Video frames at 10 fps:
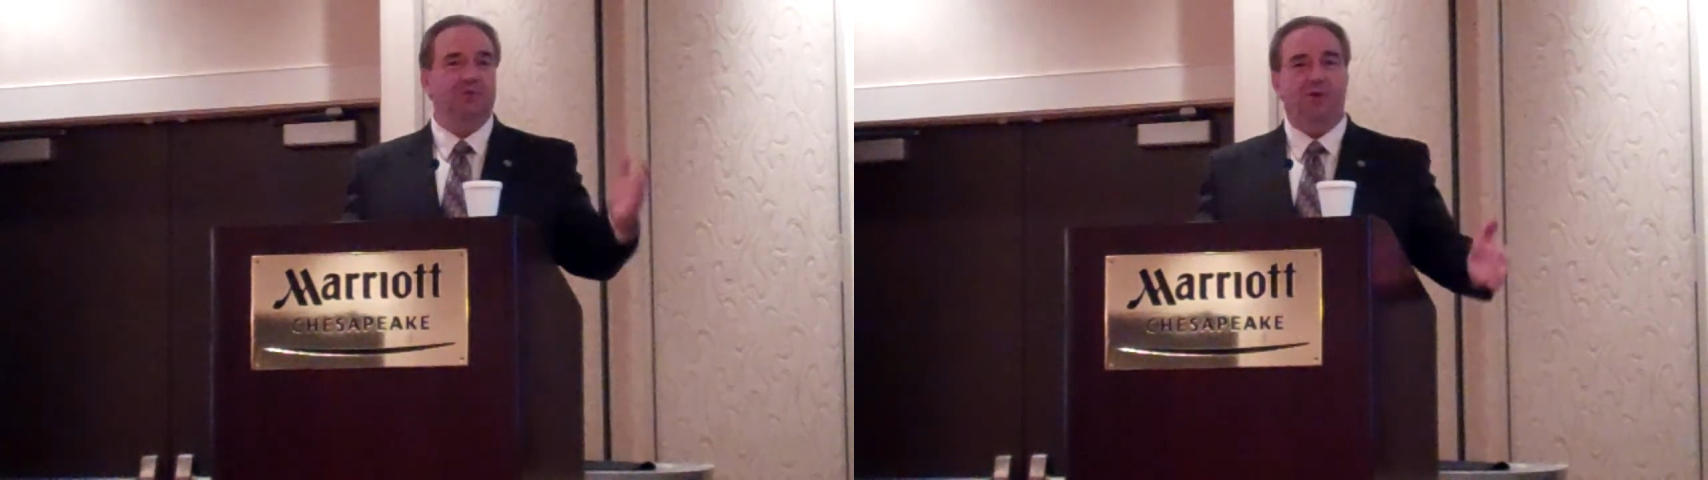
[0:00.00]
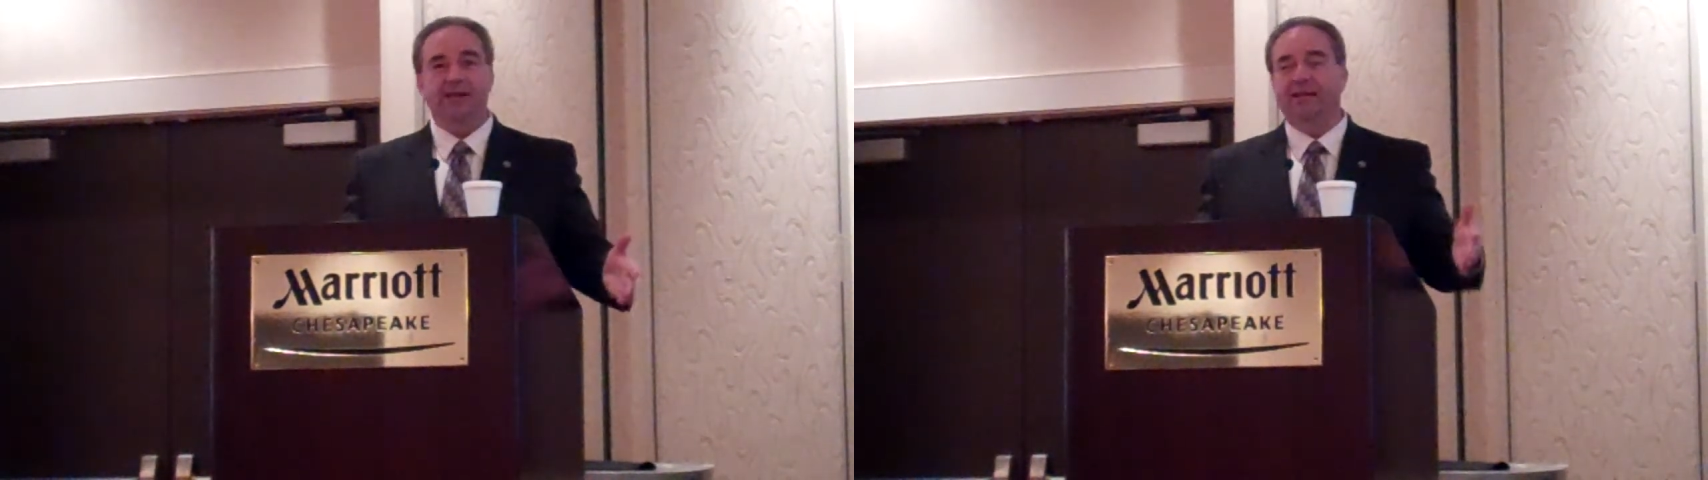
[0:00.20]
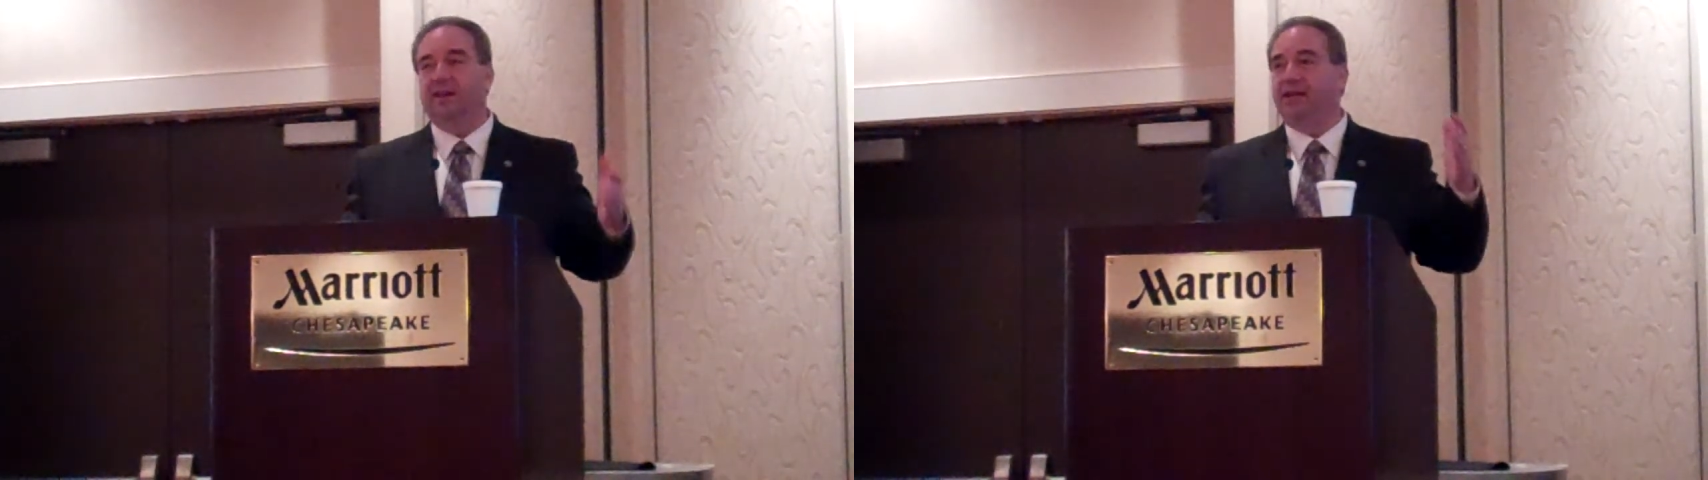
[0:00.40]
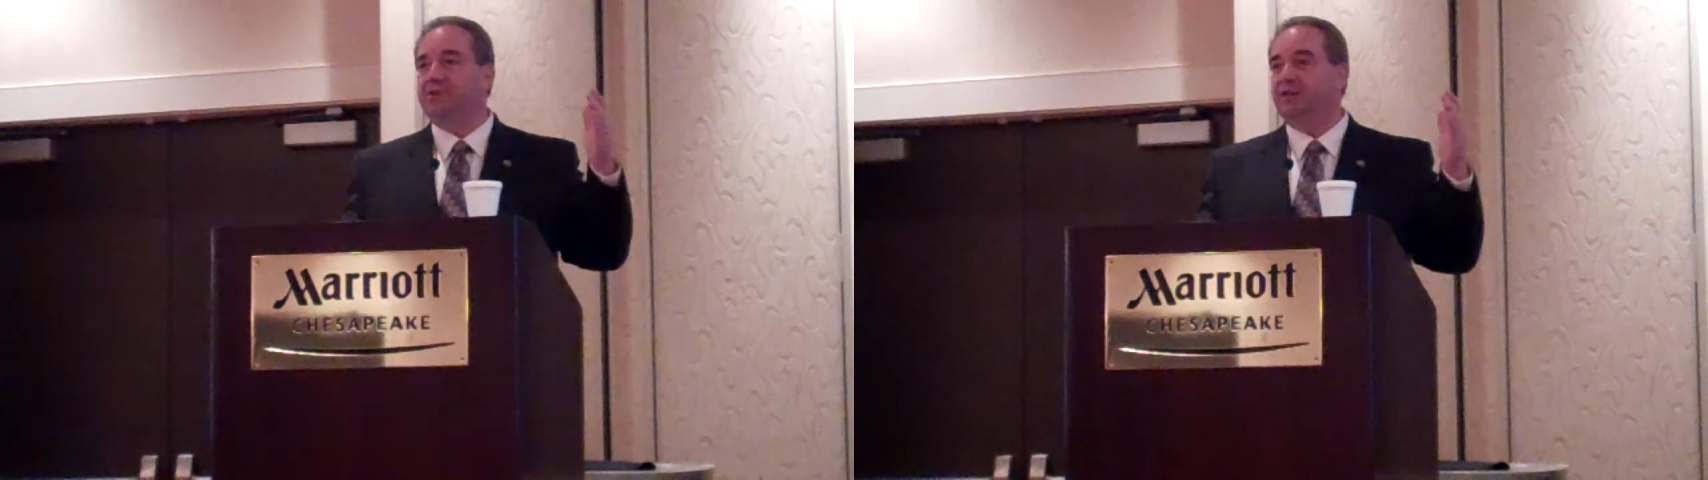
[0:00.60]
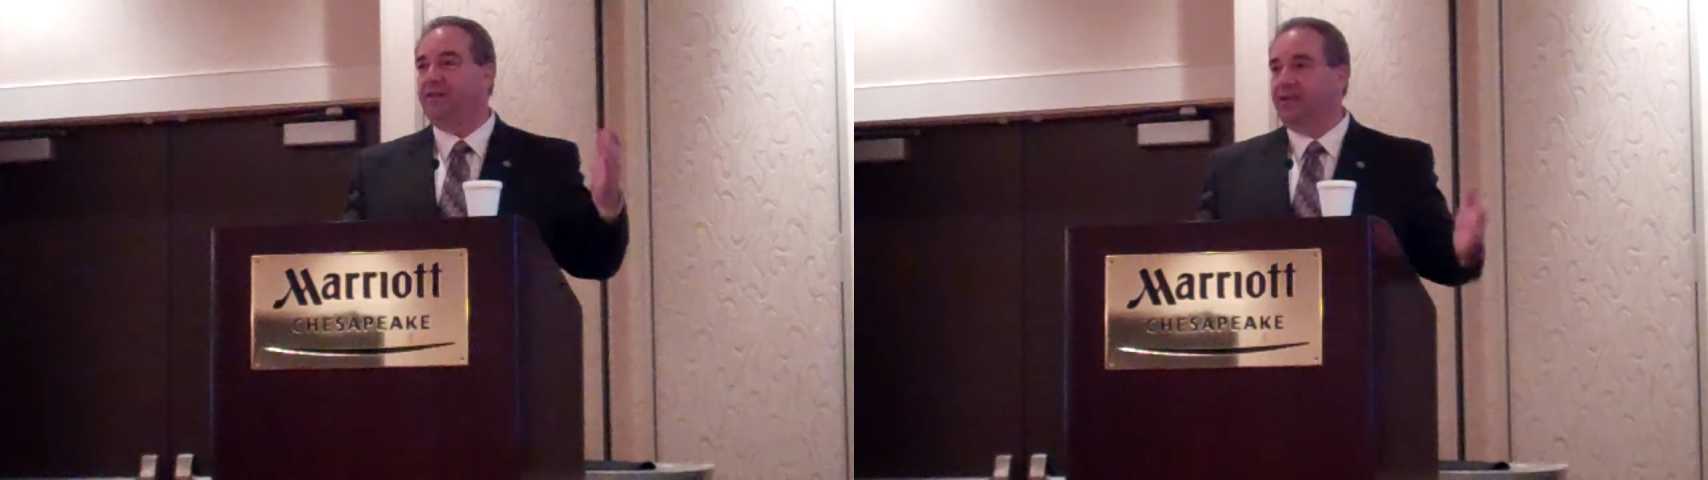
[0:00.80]
and
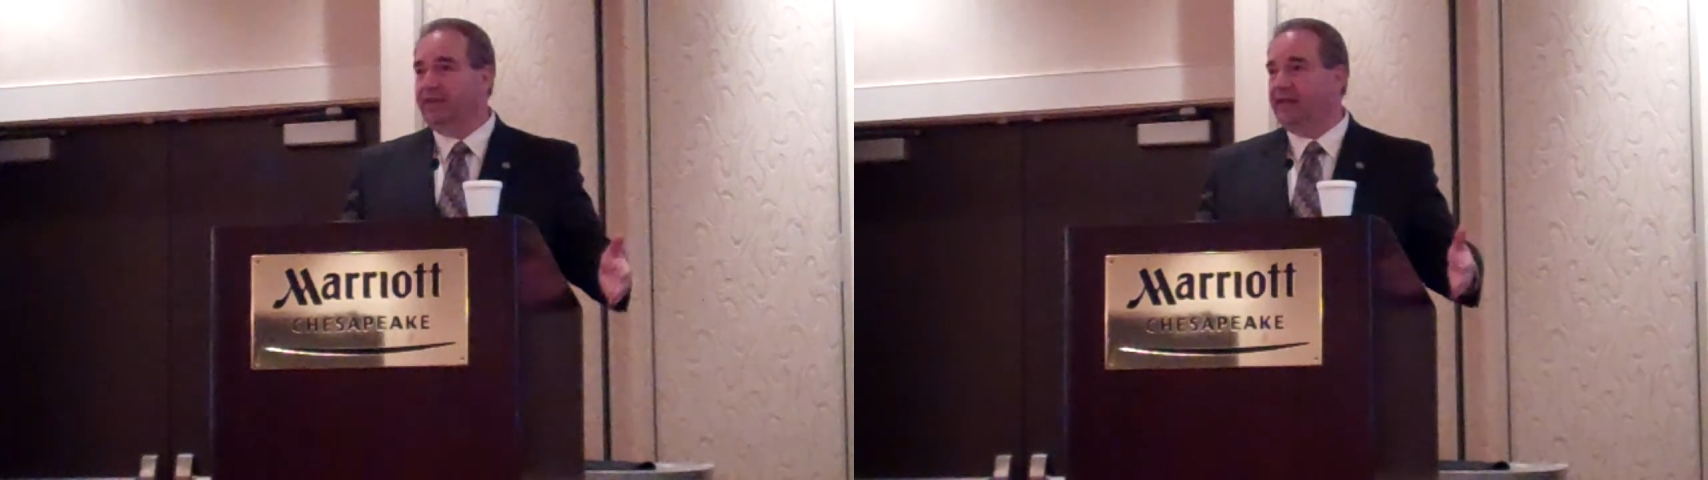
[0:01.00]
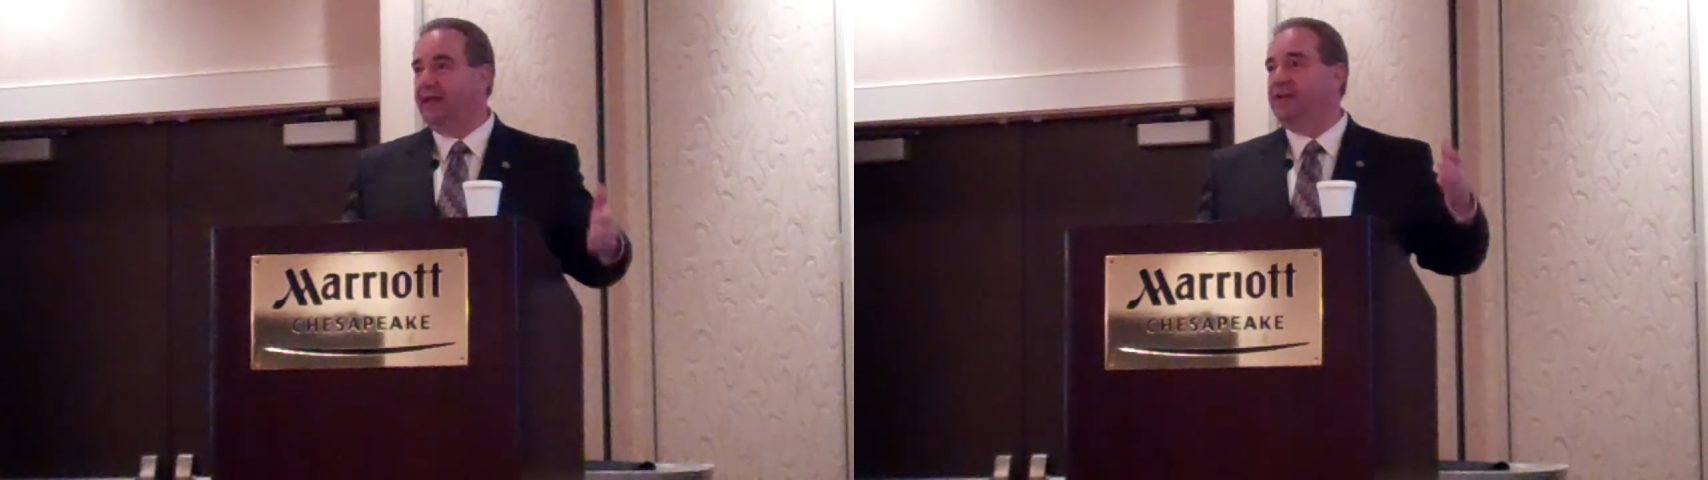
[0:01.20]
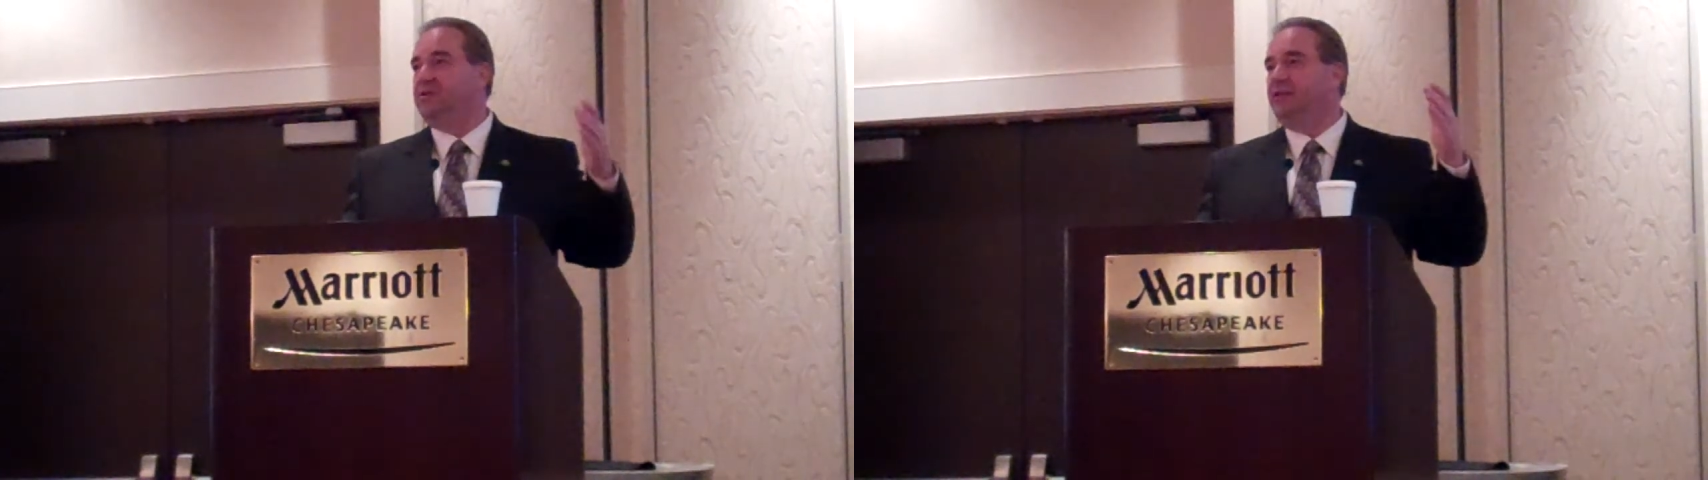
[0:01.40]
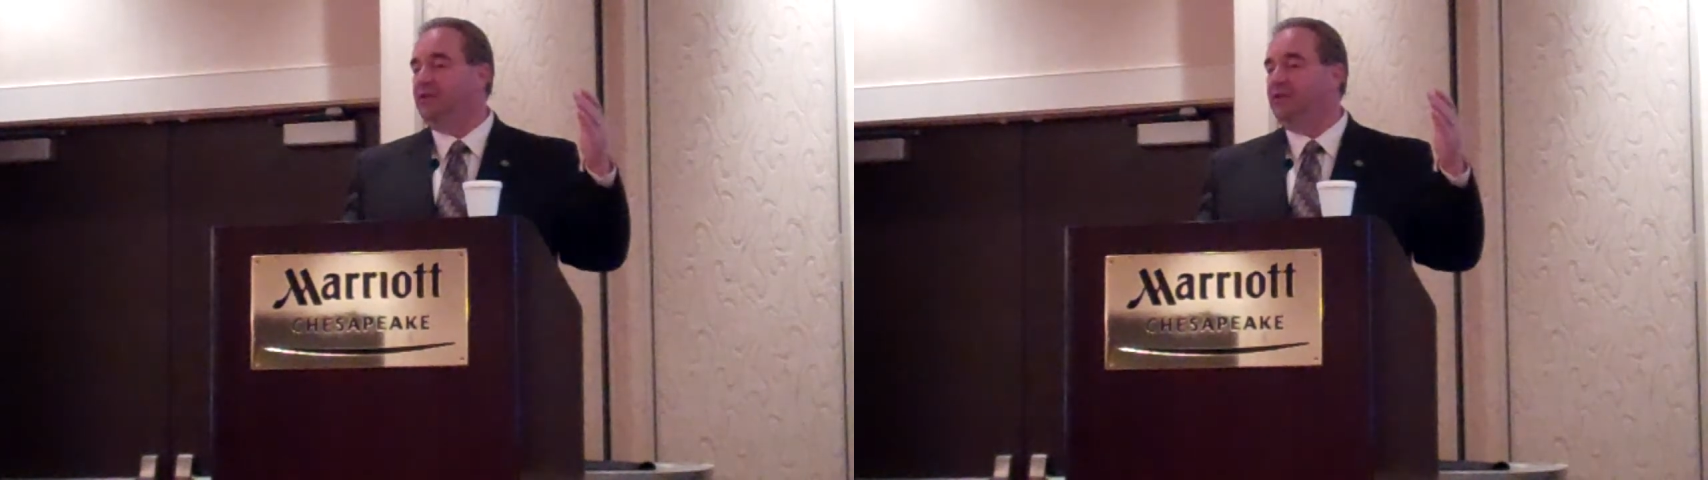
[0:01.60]
regulation and litigation